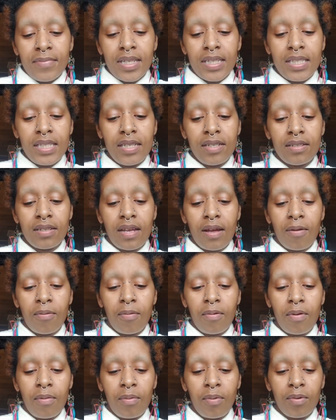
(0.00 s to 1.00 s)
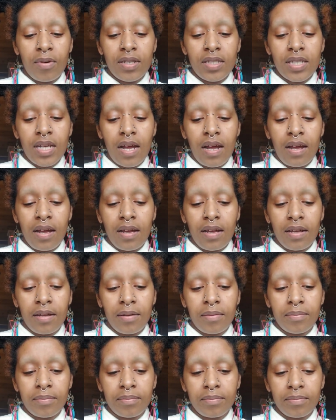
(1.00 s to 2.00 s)
Let's hear that one more
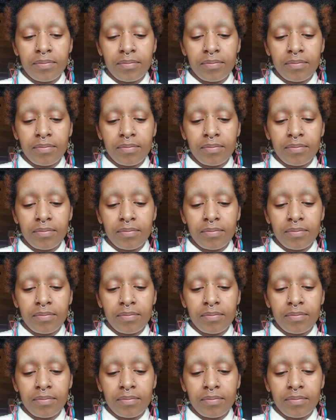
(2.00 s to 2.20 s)
time.